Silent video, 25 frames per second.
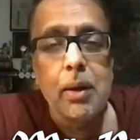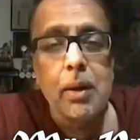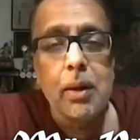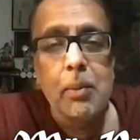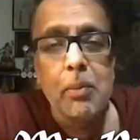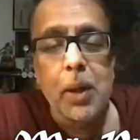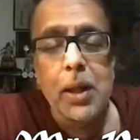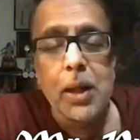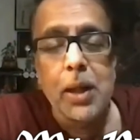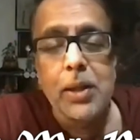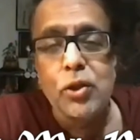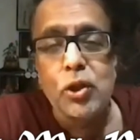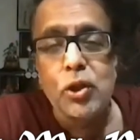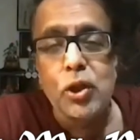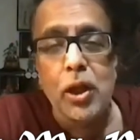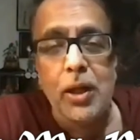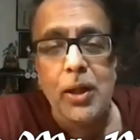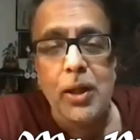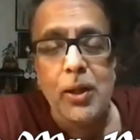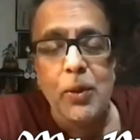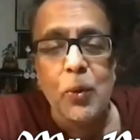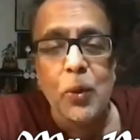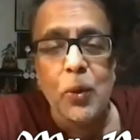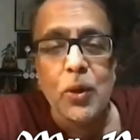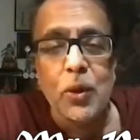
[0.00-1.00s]

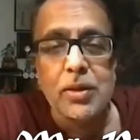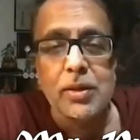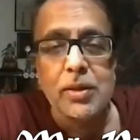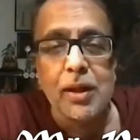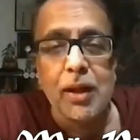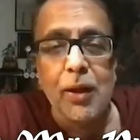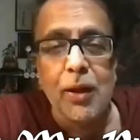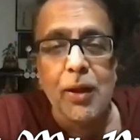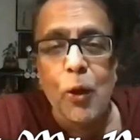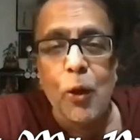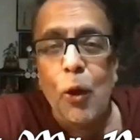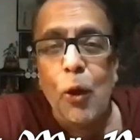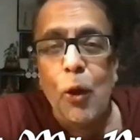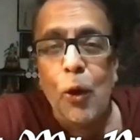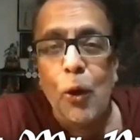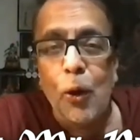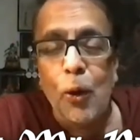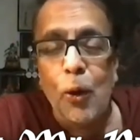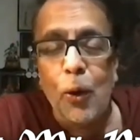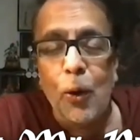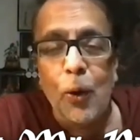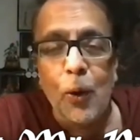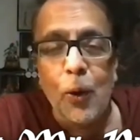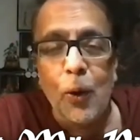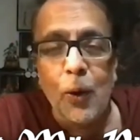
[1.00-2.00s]
Manchili was a
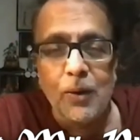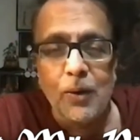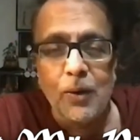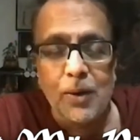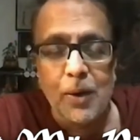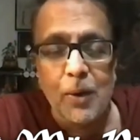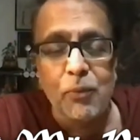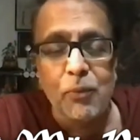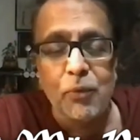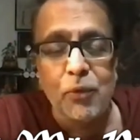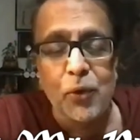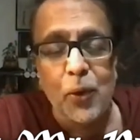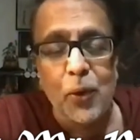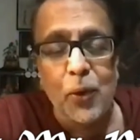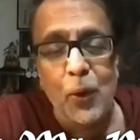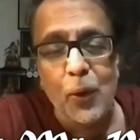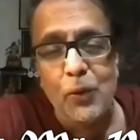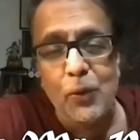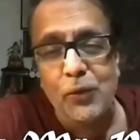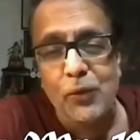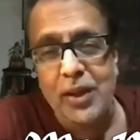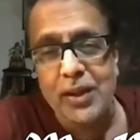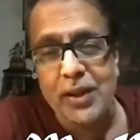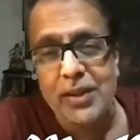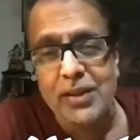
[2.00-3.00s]
long trip for all
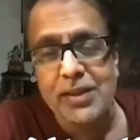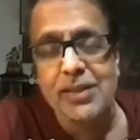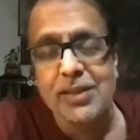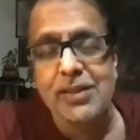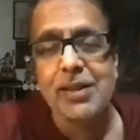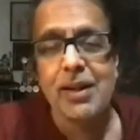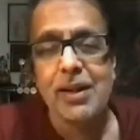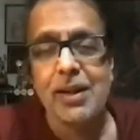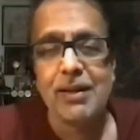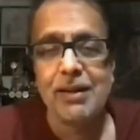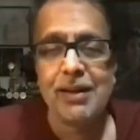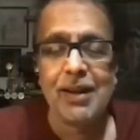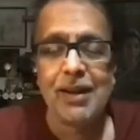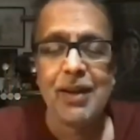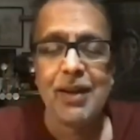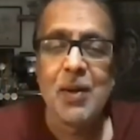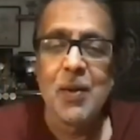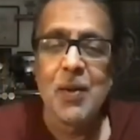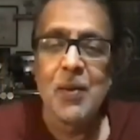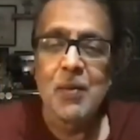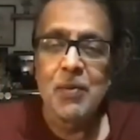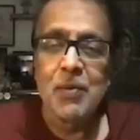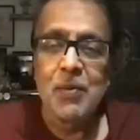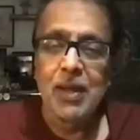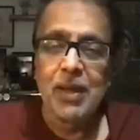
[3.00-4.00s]
of us. And
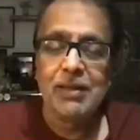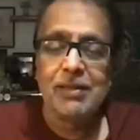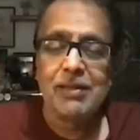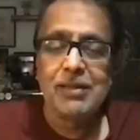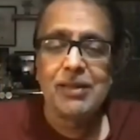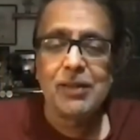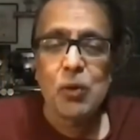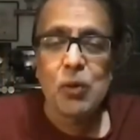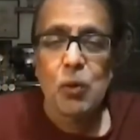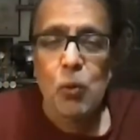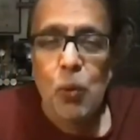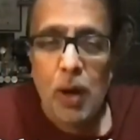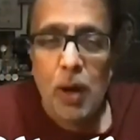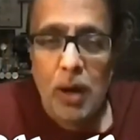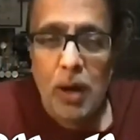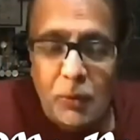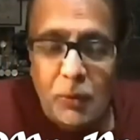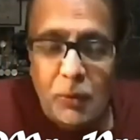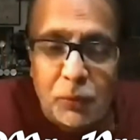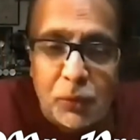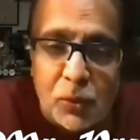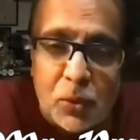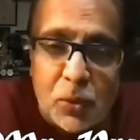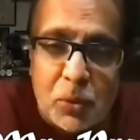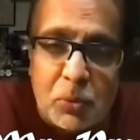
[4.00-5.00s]
it's so
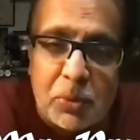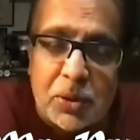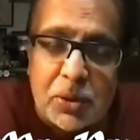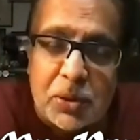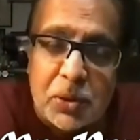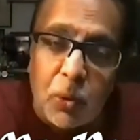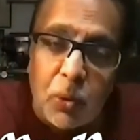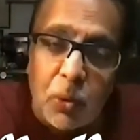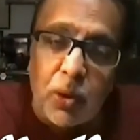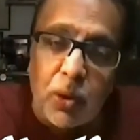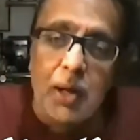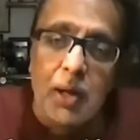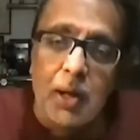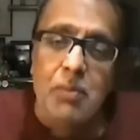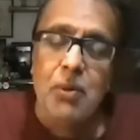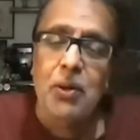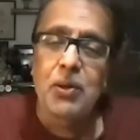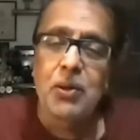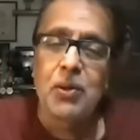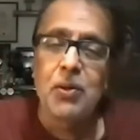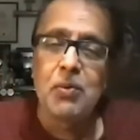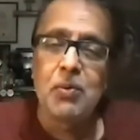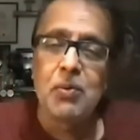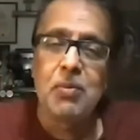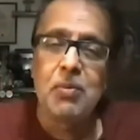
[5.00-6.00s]
wonderful to be talking
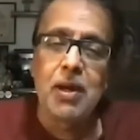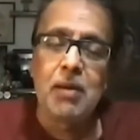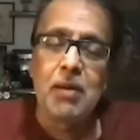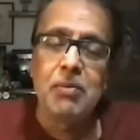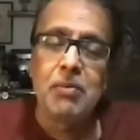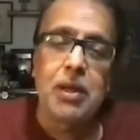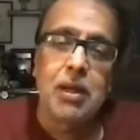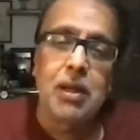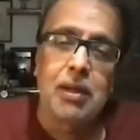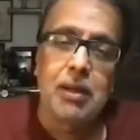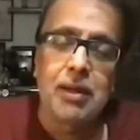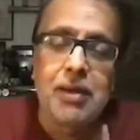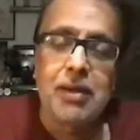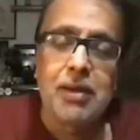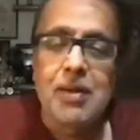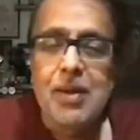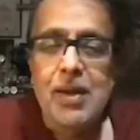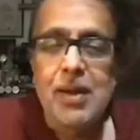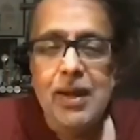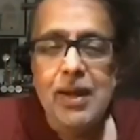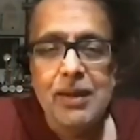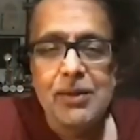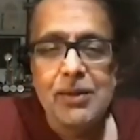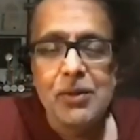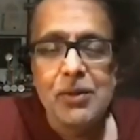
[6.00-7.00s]
about Gumnam here.
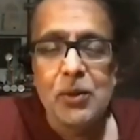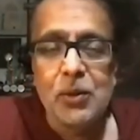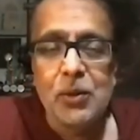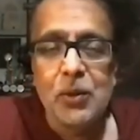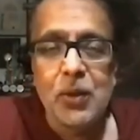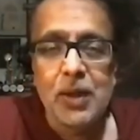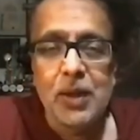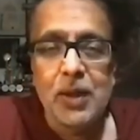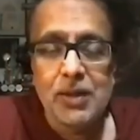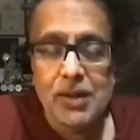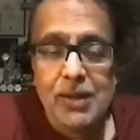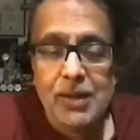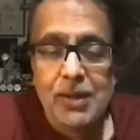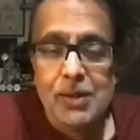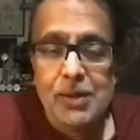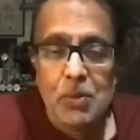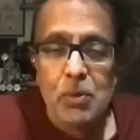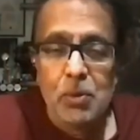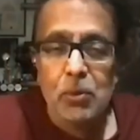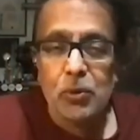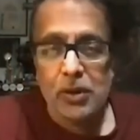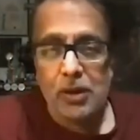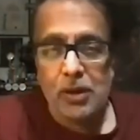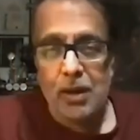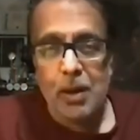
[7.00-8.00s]
So that's
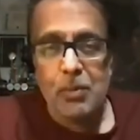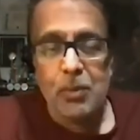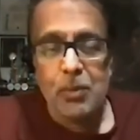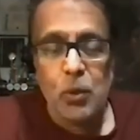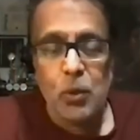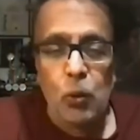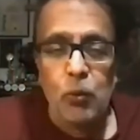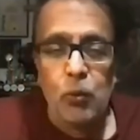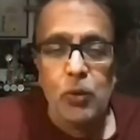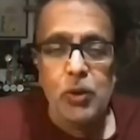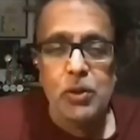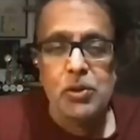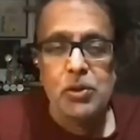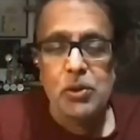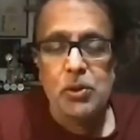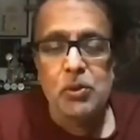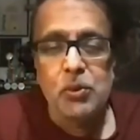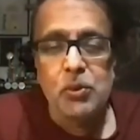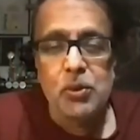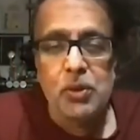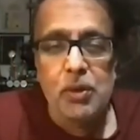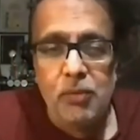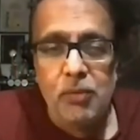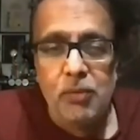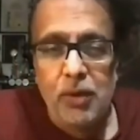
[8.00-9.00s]
about it. I mean, over to
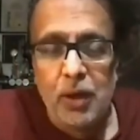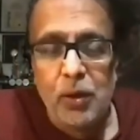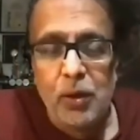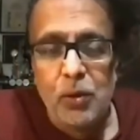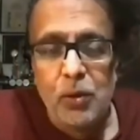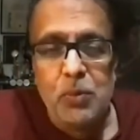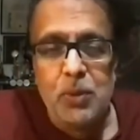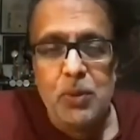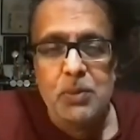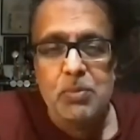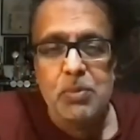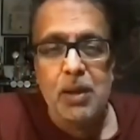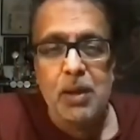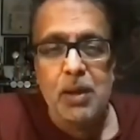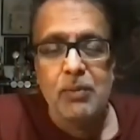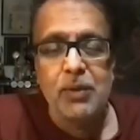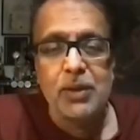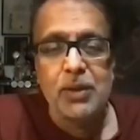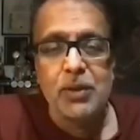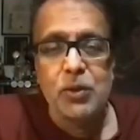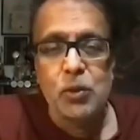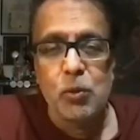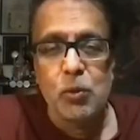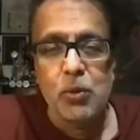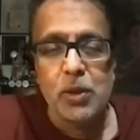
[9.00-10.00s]
you, Divya. You must be having
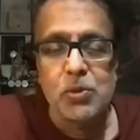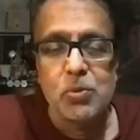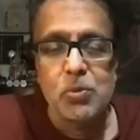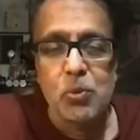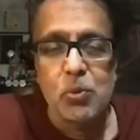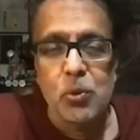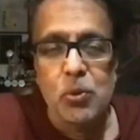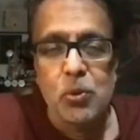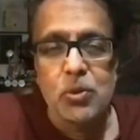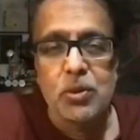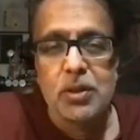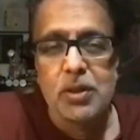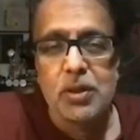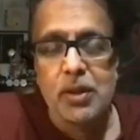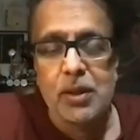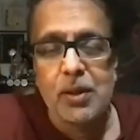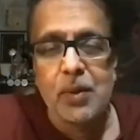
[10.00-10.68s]
so much more to say.